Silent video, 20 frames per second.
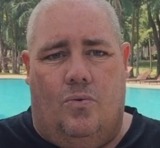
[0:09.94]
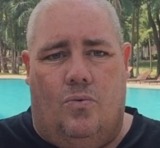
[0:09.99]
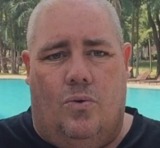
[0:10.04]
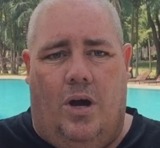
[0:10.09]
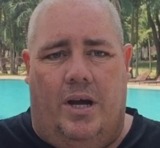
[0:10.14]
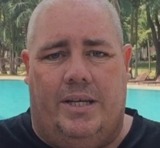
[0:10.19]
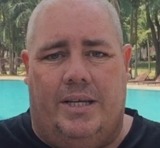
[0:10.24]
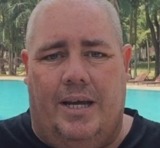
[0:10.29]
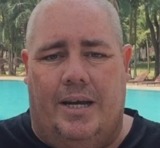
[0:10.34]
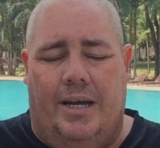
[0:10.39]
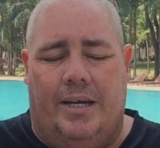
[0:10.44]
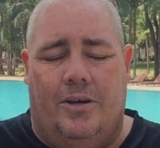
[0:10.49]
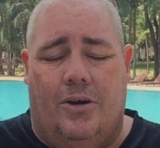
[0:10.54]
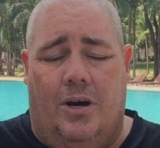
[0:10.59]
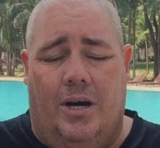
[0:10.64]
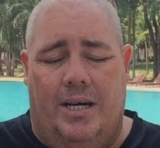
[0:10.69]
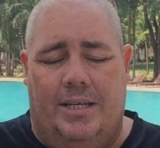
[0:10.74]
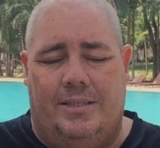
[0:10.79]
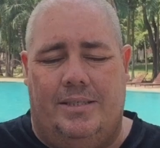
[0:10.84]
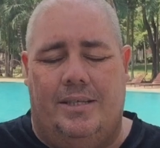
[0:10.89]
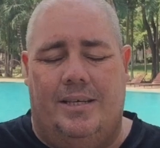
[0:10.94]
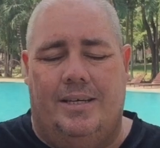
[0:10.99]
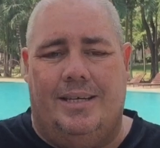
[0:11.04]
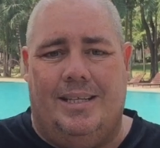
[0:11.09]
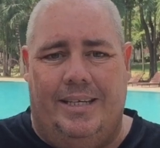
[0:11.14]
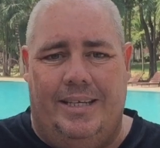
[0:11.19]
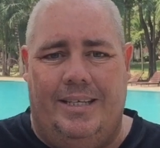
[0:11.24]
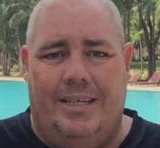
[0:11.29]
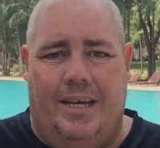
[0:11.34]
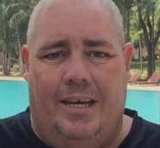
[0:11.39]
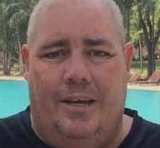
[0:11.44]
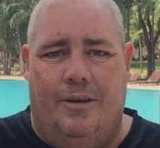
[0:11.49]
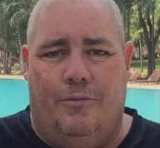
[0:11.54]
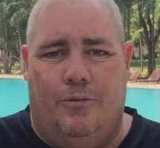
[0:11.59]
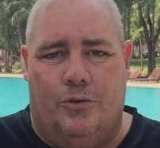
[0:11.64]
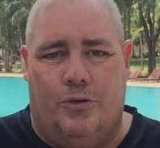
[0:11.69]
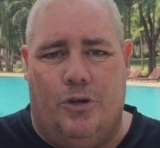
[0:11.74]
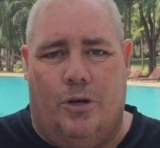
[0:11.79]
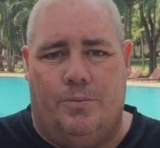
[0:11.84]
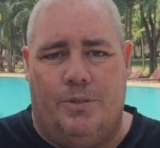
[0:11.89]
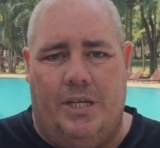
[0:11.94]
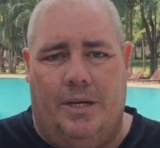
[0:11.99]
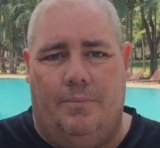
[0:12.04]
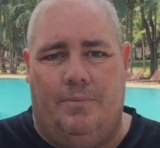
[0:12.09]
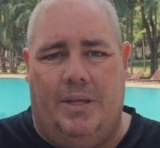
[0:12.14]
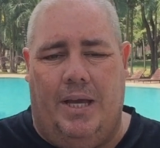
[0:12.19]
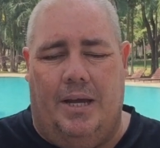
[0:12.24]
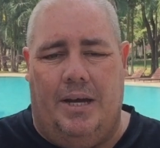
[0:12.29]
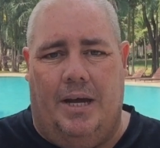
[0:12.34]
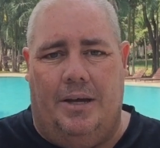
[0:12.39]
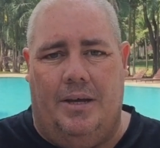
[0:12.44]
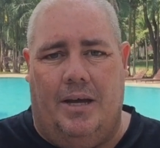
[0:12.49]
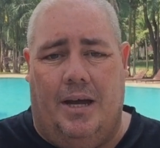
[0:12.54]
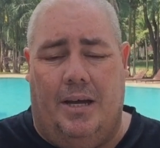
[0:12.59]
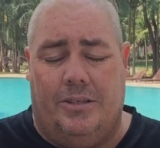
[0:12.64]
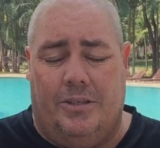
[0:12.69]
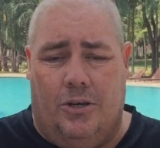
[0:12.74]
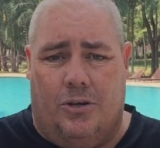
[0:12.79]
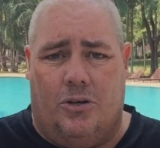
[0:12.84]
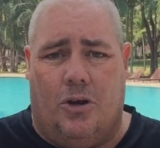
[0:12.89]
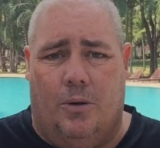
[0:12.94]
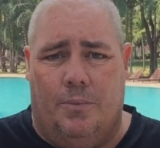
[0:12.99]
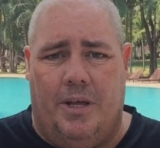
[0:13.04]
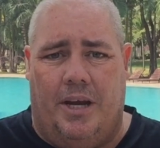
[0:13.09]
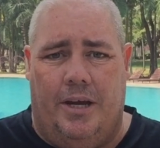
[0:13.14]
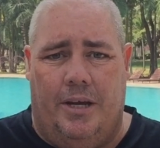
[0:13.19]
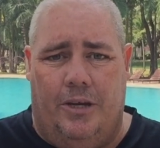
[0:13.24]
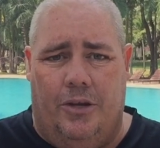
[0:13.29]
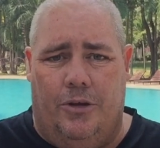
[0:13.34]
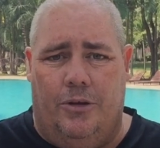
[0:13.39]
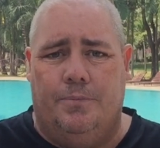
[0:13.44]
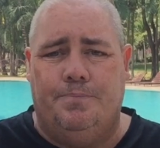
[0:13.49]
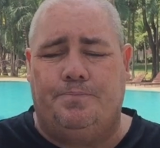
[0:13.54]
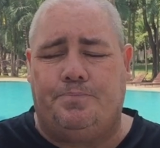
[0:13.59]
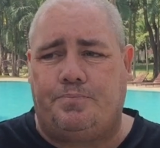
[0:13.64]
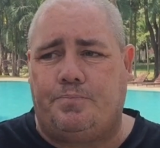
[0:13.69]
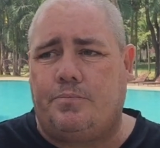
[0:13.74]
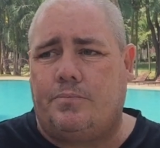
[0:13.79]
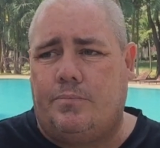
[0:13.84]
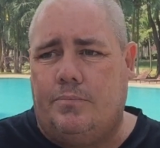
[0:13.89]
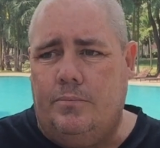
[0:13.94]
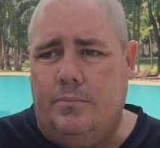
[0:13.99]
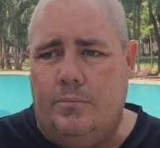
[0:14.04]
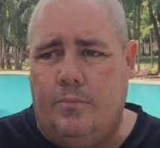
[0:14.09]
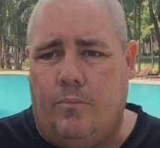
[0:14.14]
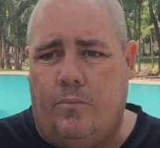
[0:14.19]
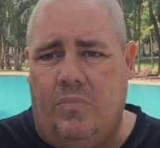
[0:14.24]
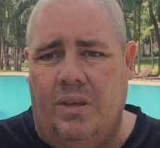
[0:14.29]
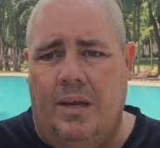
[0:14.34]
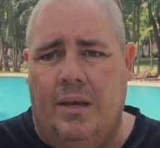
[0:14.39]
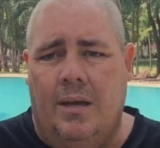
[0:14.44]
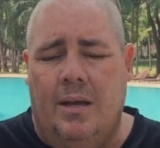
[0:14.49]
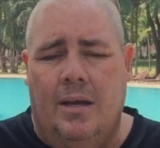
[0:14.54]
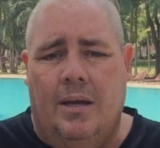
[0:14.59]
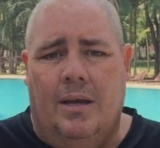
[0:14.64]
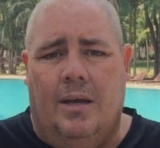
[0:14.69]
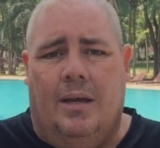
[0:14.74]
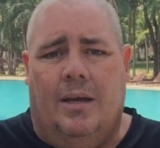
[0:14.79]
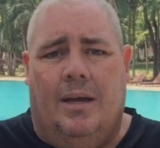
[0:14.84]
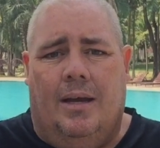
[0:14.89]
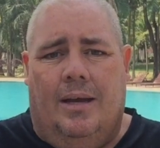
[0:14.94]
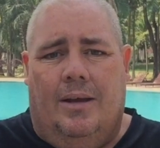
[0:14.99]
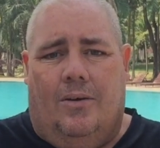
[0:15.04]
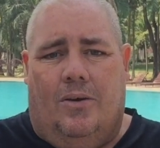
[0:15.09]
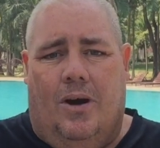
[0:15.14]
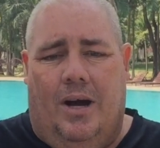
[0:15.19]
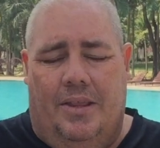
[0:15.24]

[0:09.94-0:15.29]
Right, g'day guys, Klint here for dropshipdownunder.com.au.